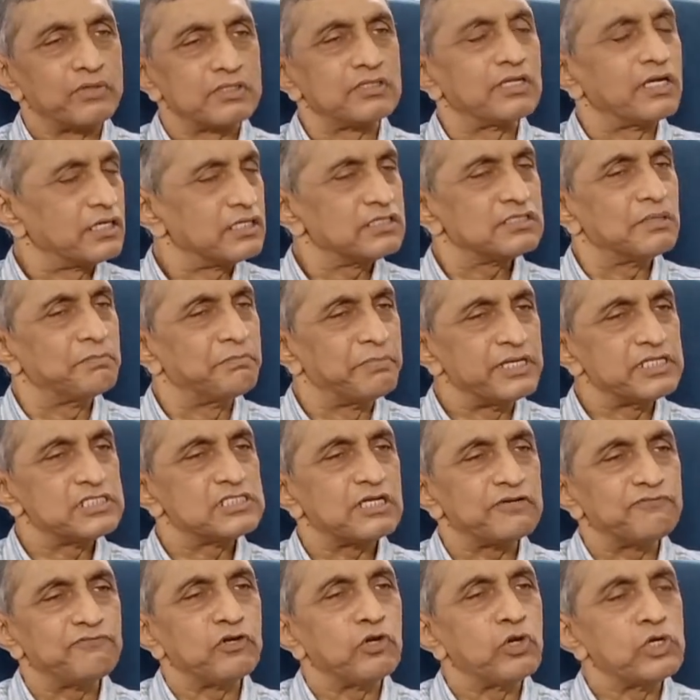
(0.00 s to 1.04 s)
That is the basic
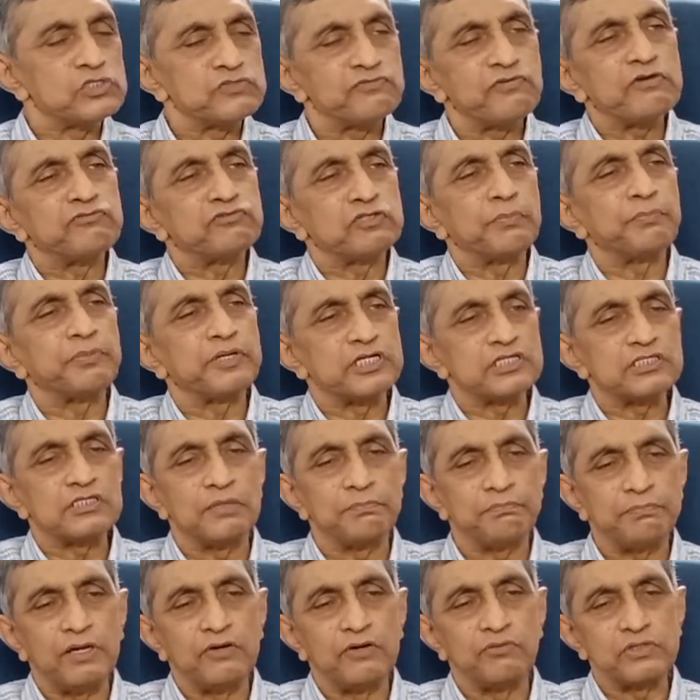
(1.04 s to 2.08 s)
philosophy of separation
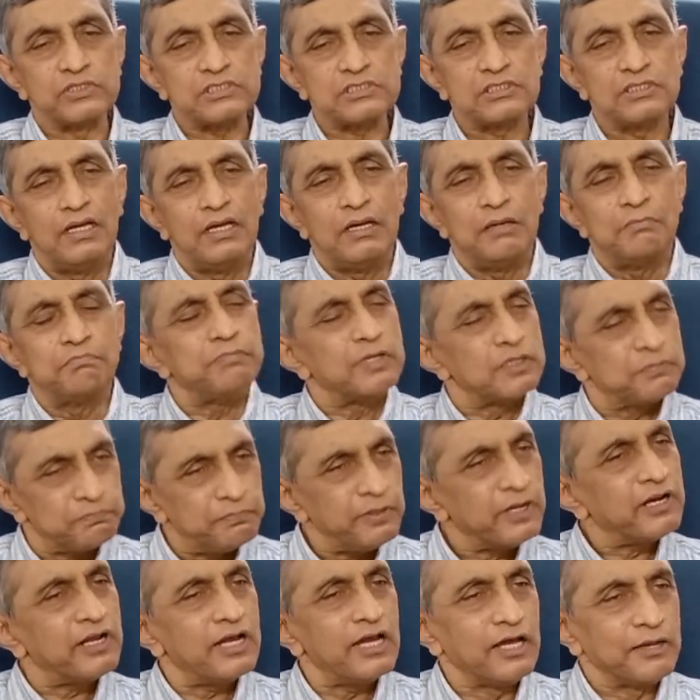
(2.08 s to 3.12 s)
of powers. But
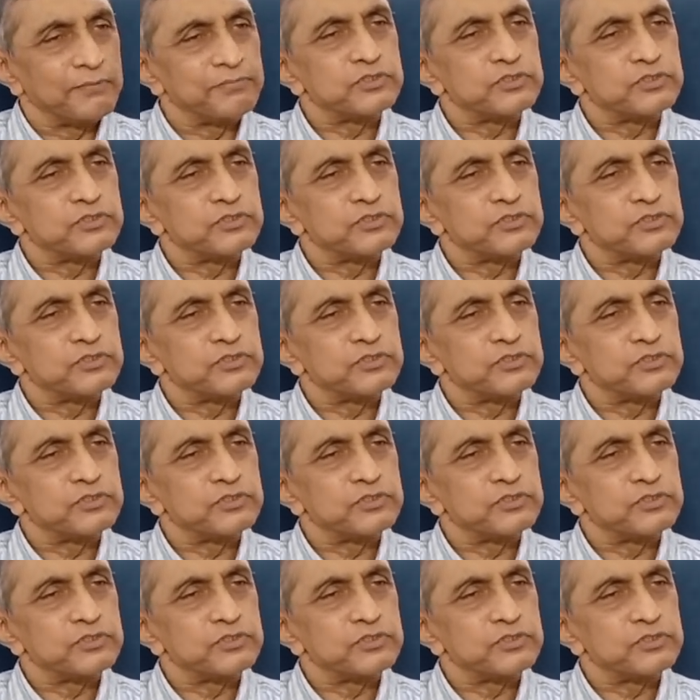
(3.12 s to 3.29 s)
perhaps